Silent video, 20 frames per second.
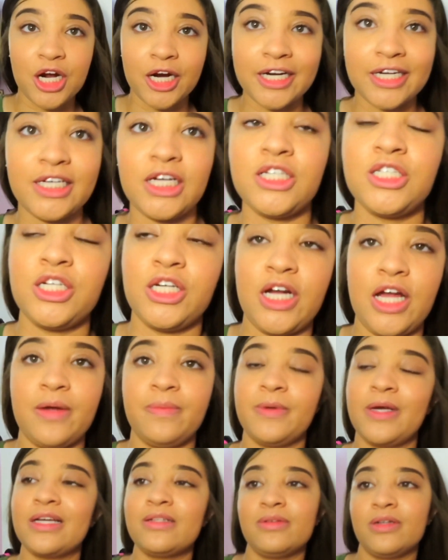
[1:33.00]
yesterday
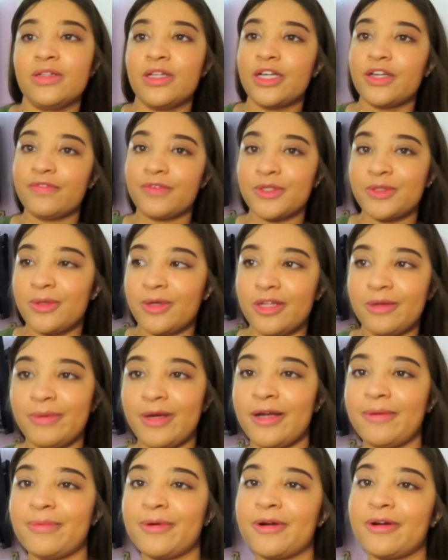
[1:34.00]
because we were looking for toilet
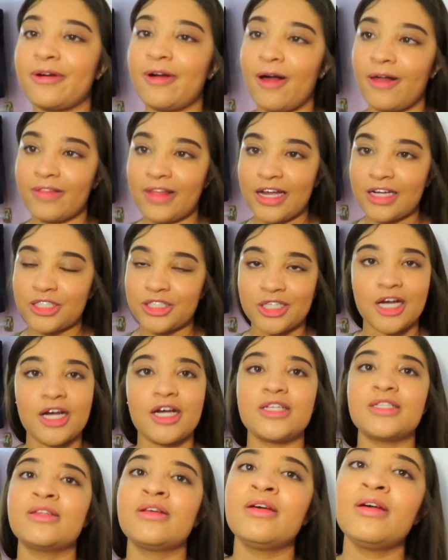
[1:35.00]
paper, all that
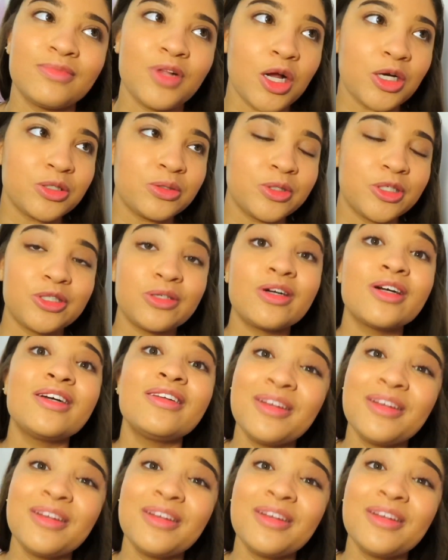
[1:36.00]
jazz. Long story short, there